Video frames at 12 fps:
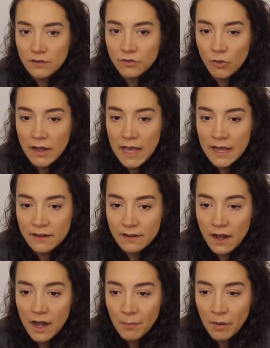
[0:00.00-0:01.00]
So I end
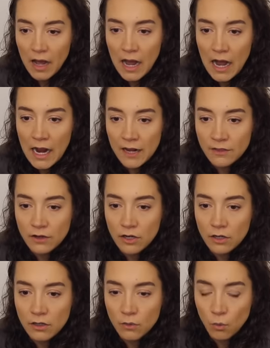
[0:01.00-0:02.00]
up either